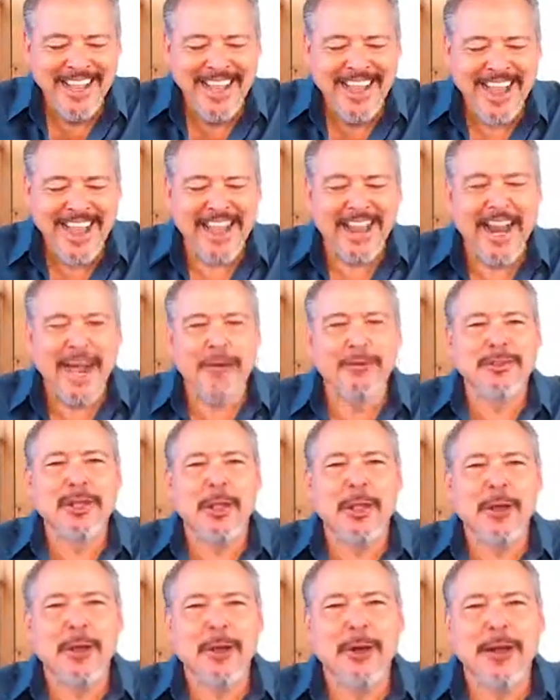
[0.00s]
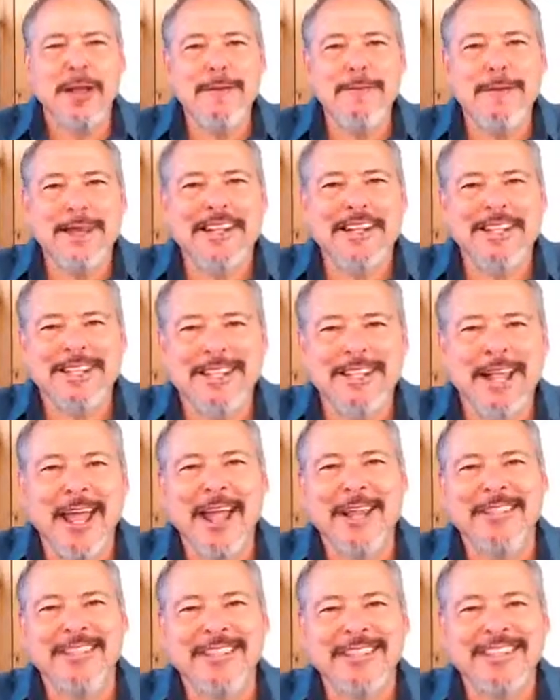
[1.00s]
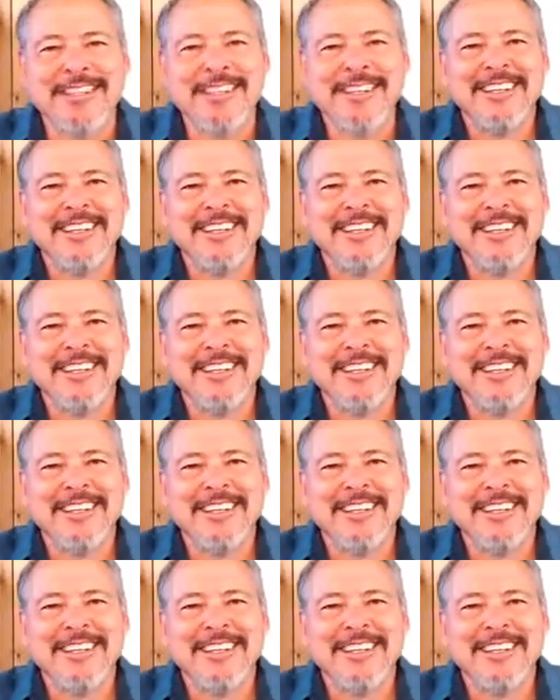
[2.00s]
And I was 30 minutes late